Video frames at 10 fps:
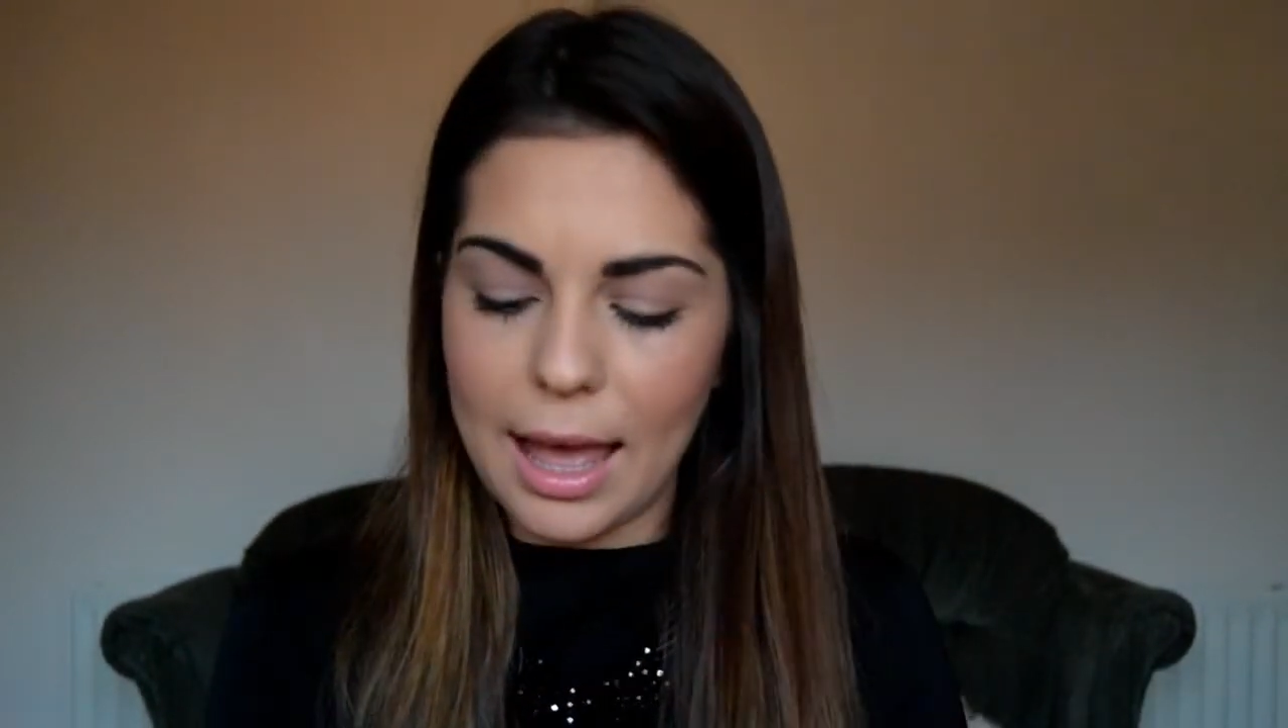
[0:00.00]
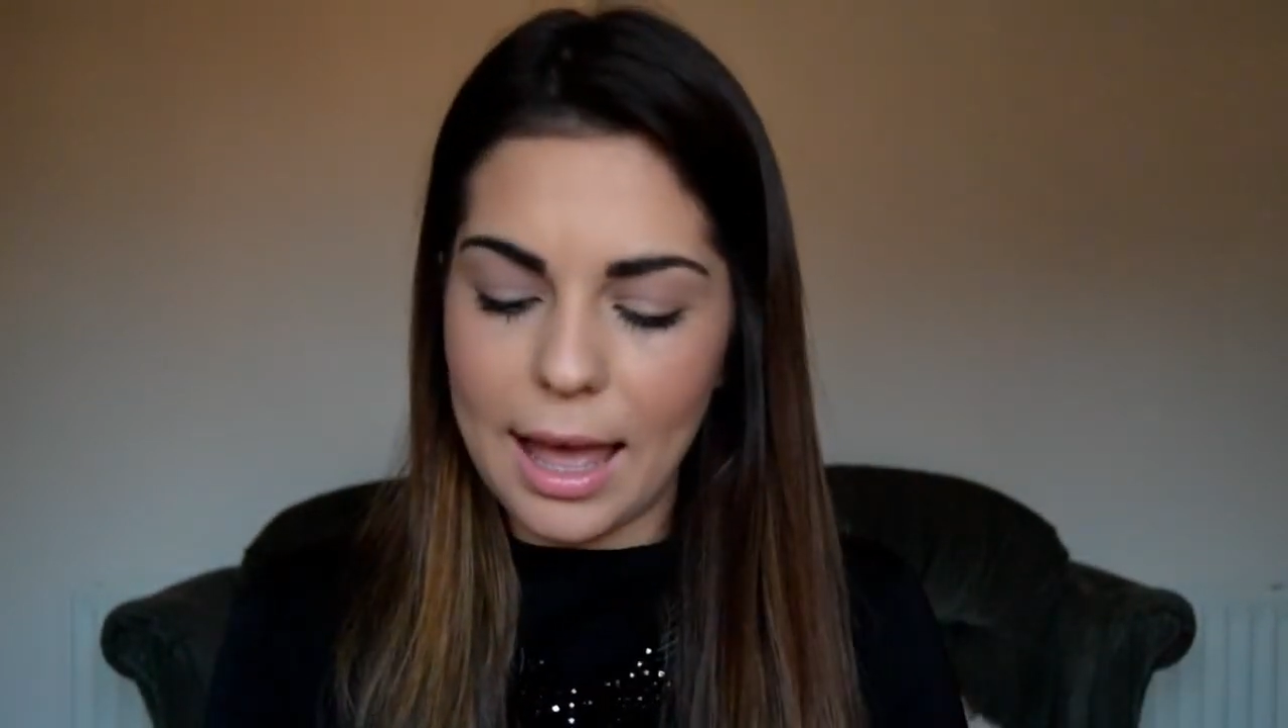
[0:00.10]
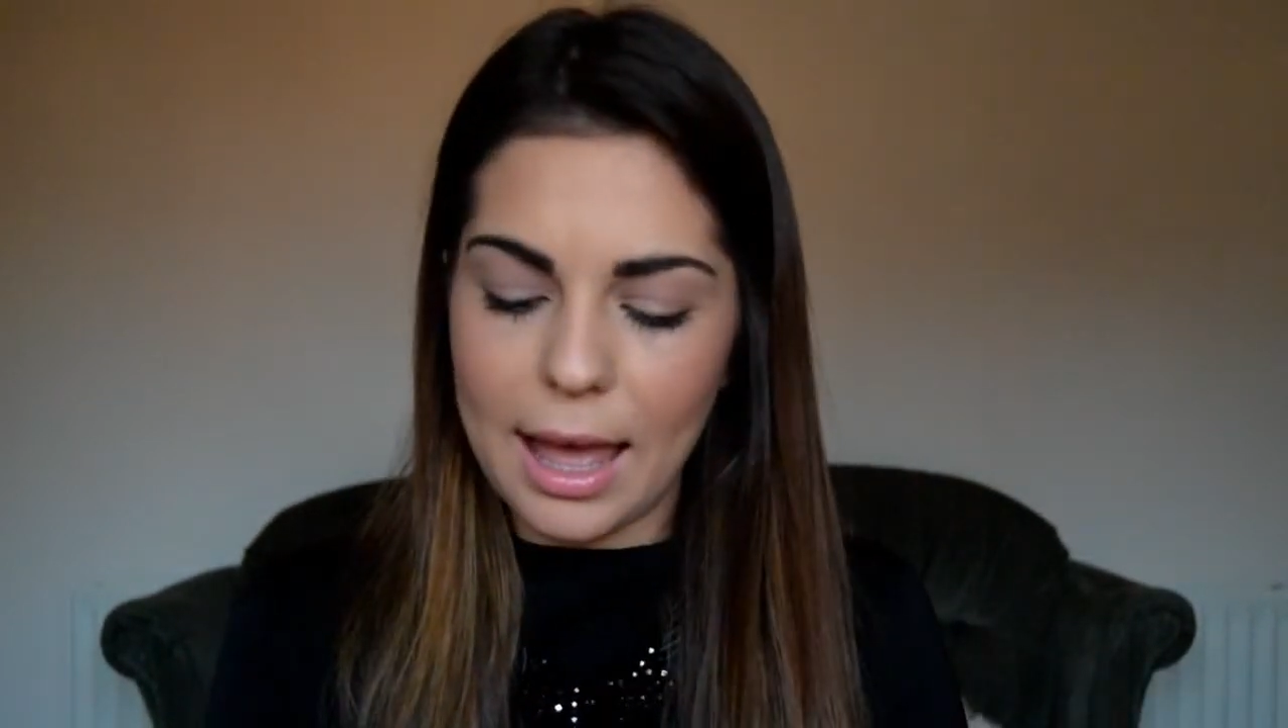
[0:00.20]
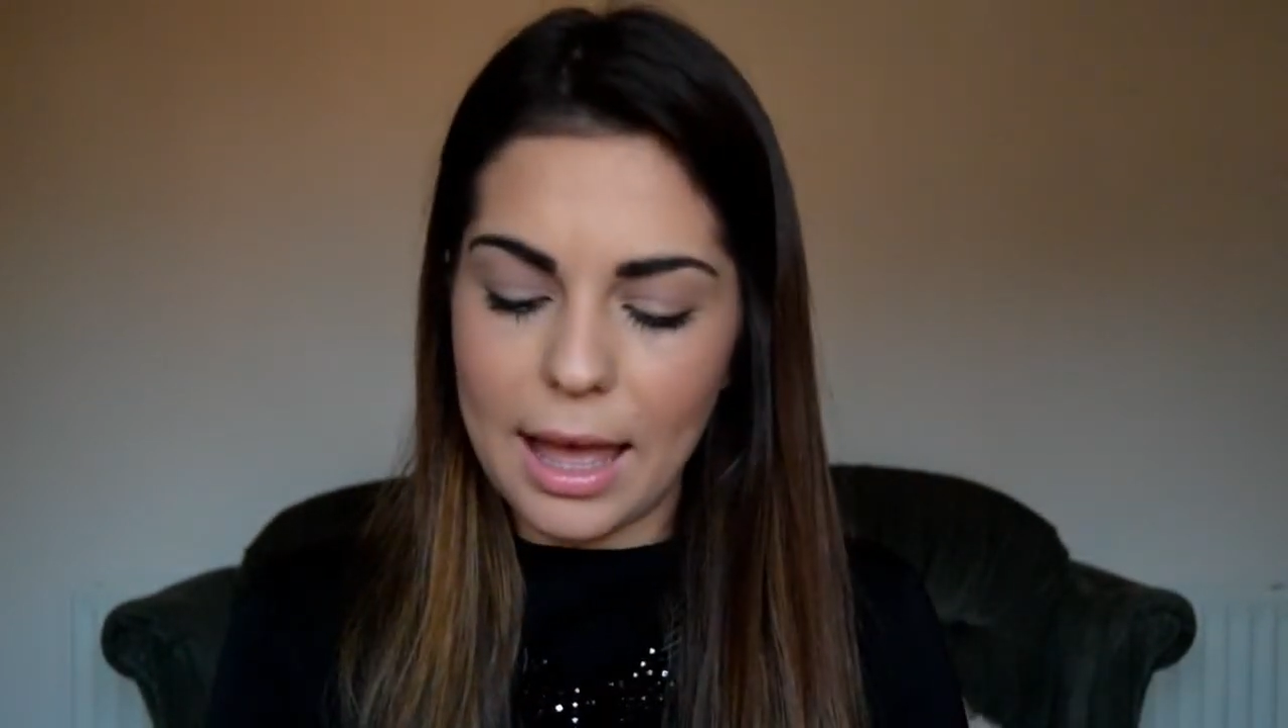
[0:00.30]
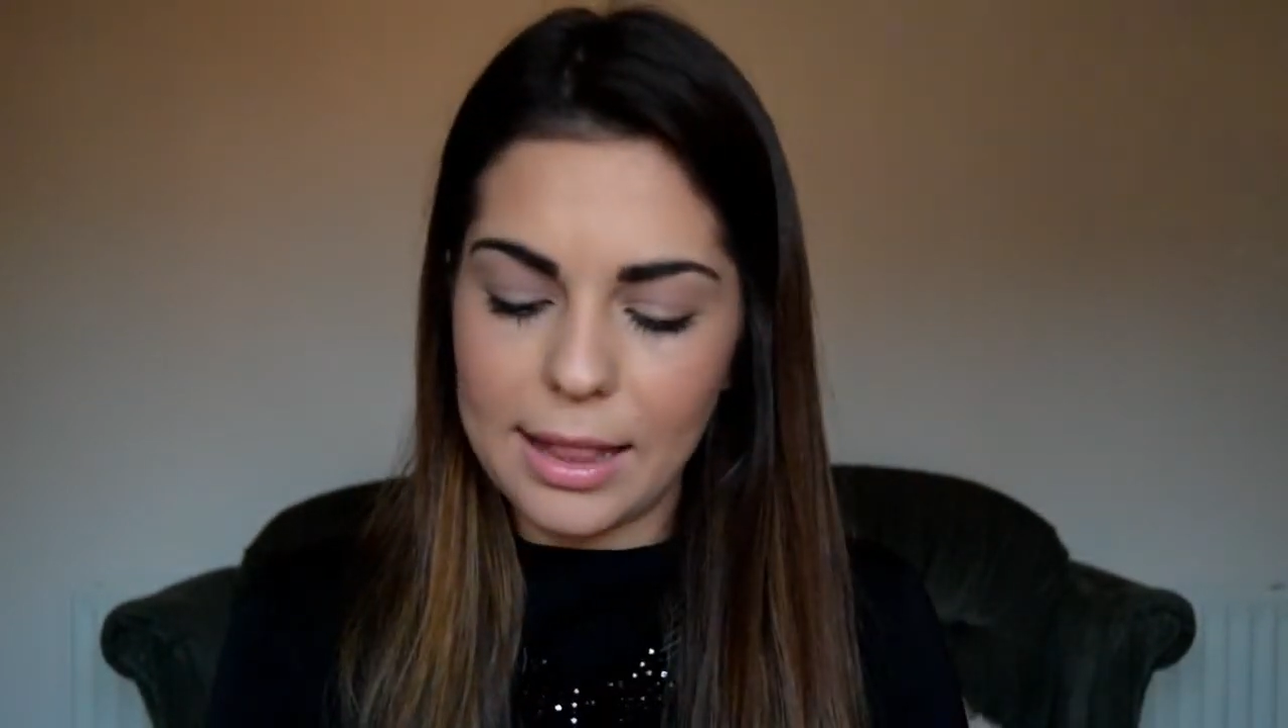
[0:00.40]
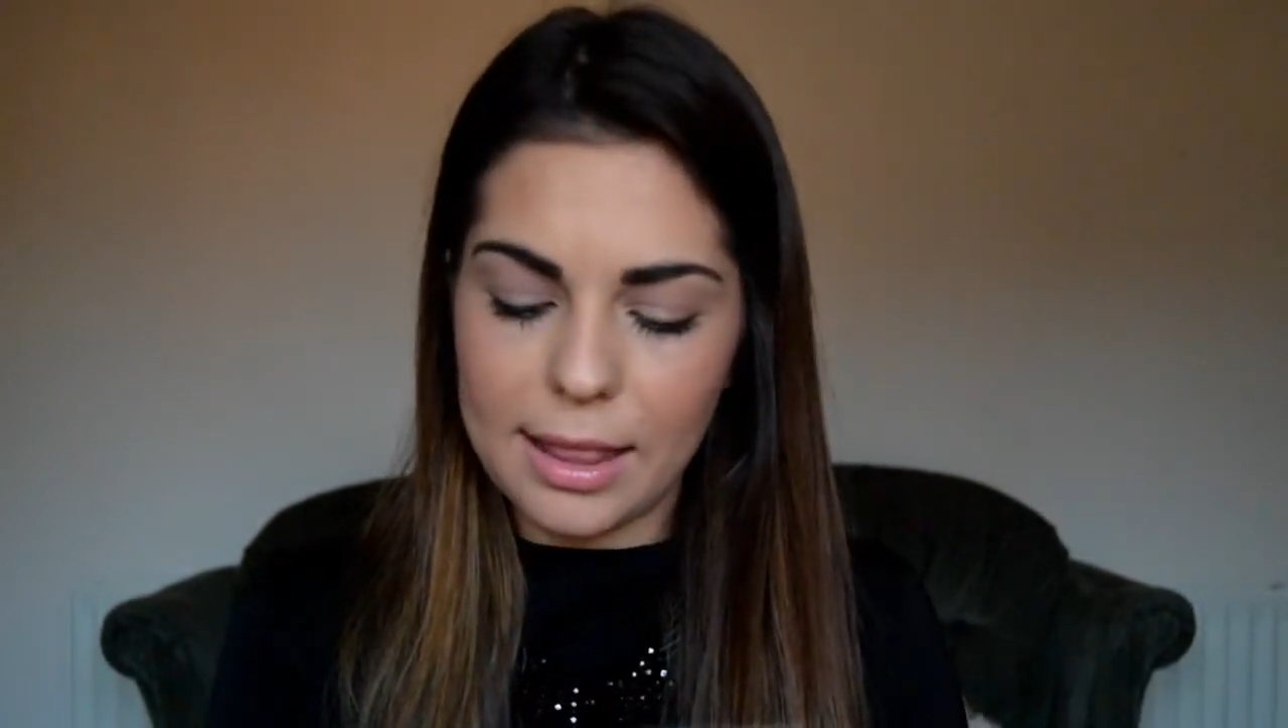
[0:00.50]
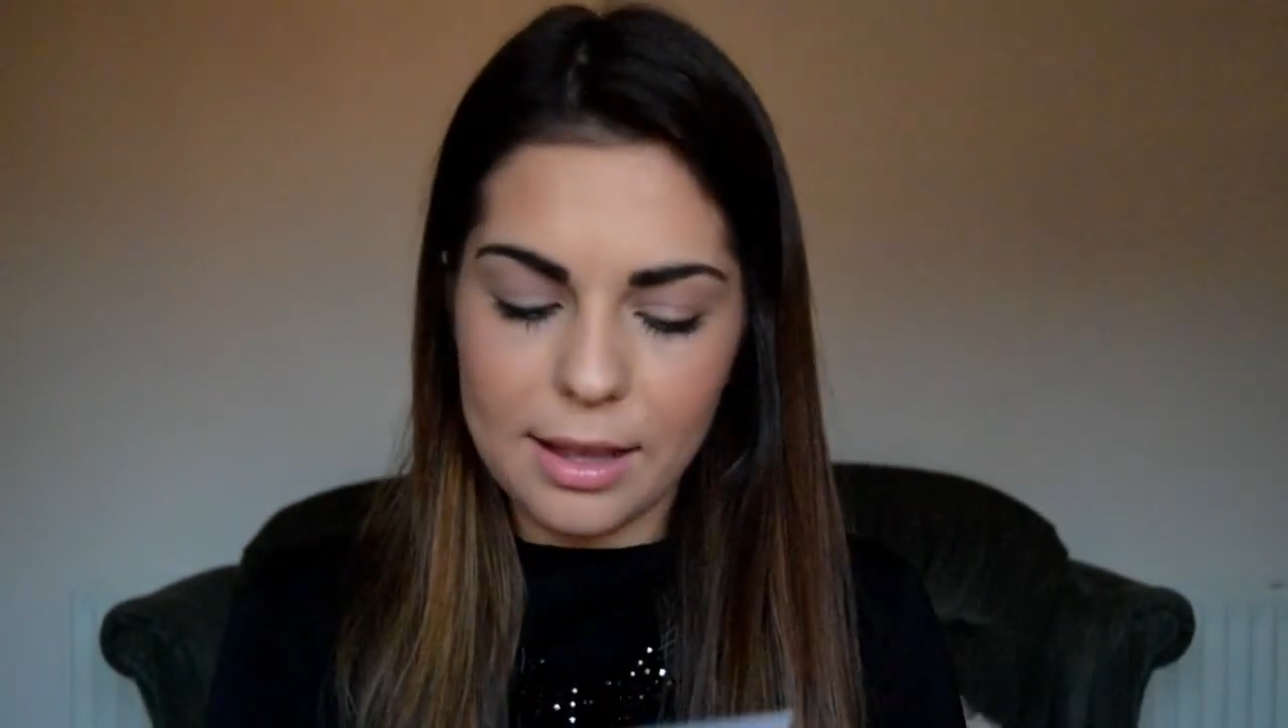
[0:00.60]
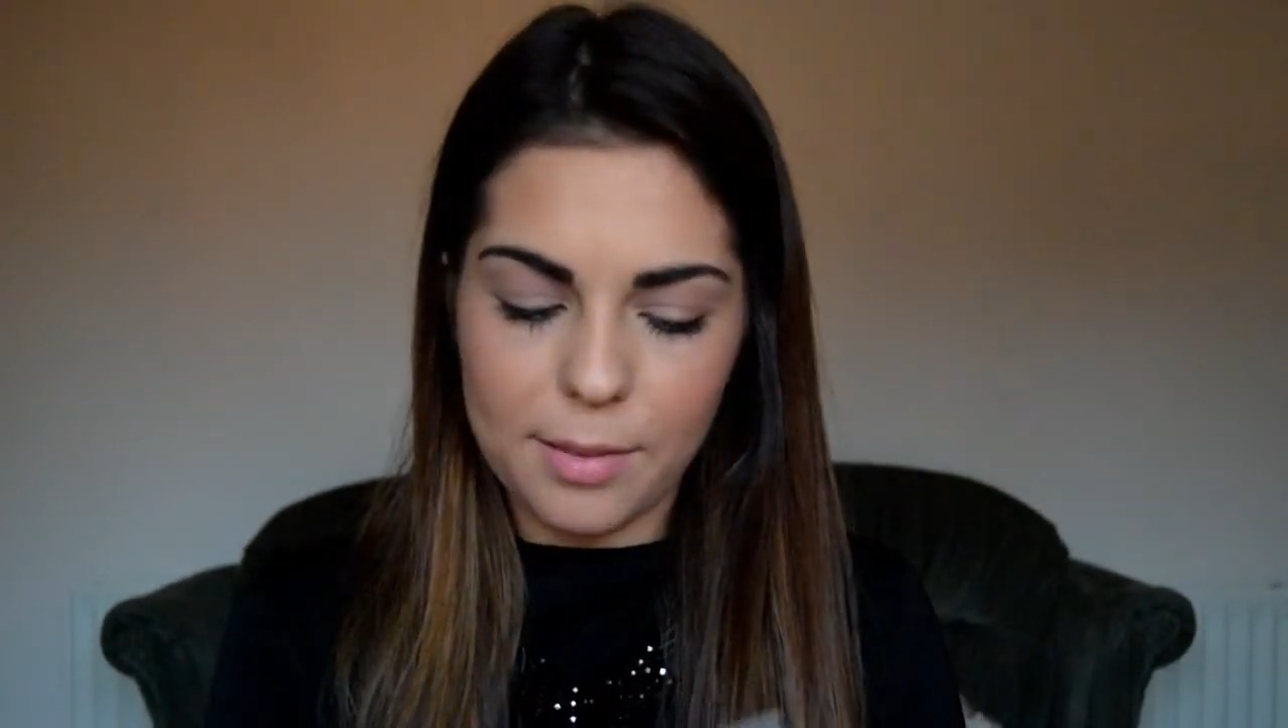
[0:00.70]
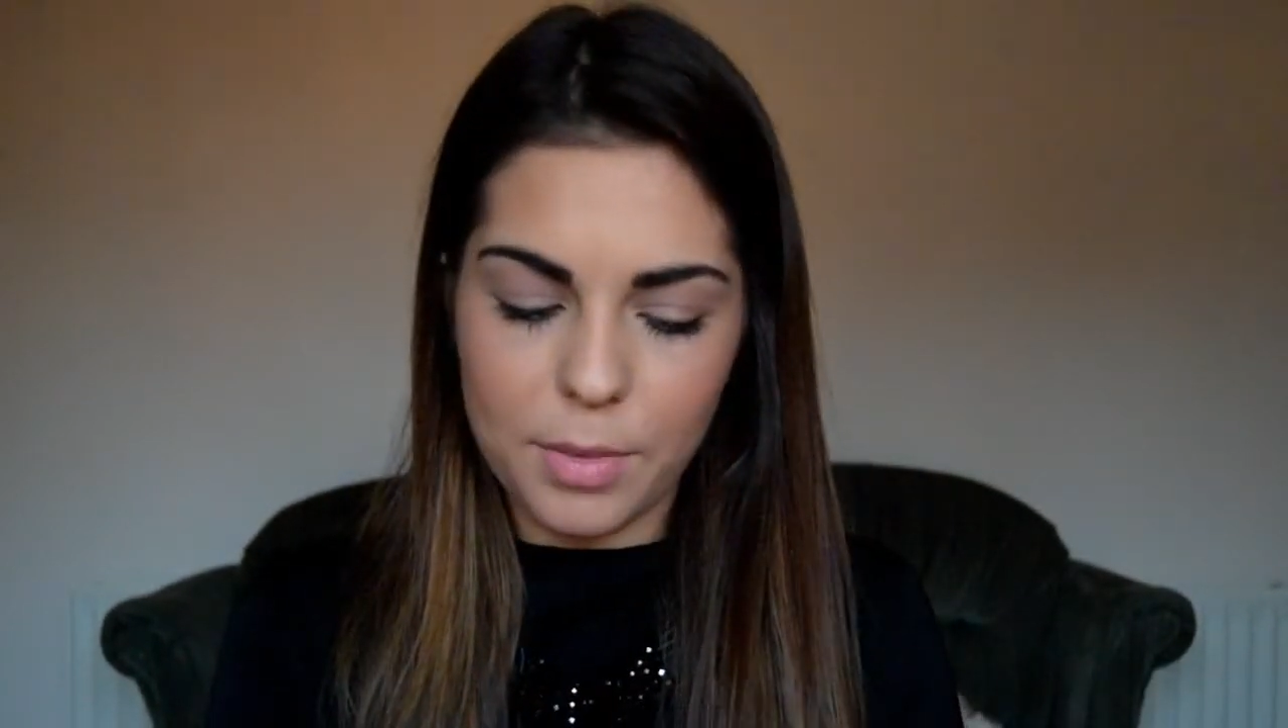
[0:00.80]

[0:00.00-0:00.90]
And